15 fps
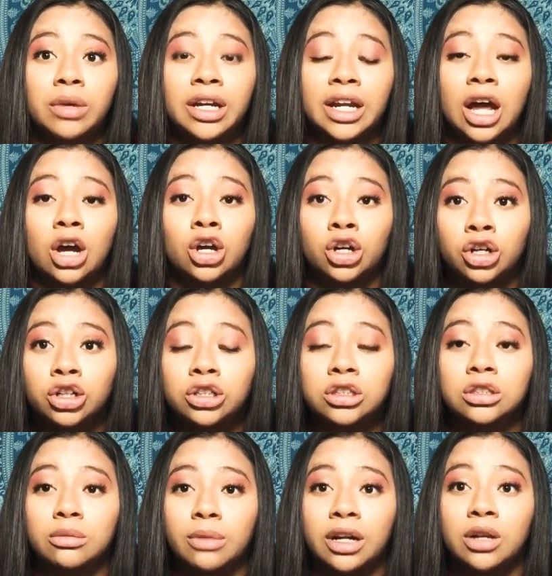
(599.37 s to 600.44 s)
and I heard
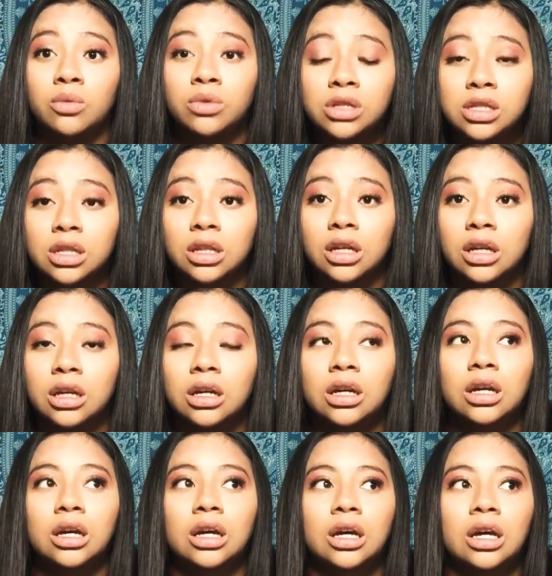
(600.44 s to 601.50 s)
somebody whistling.
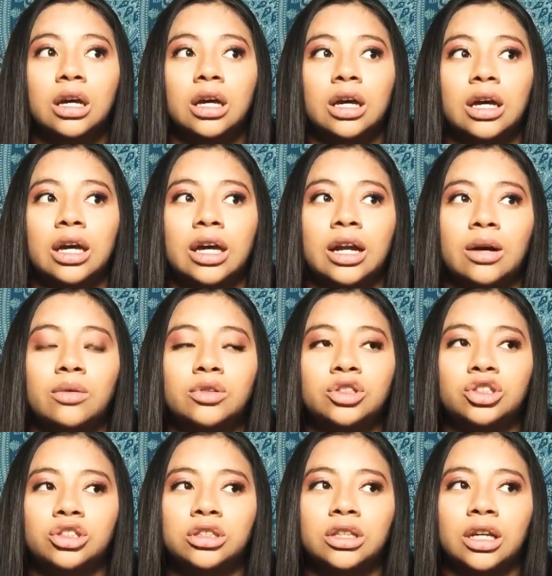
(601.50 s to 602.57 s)
And I was just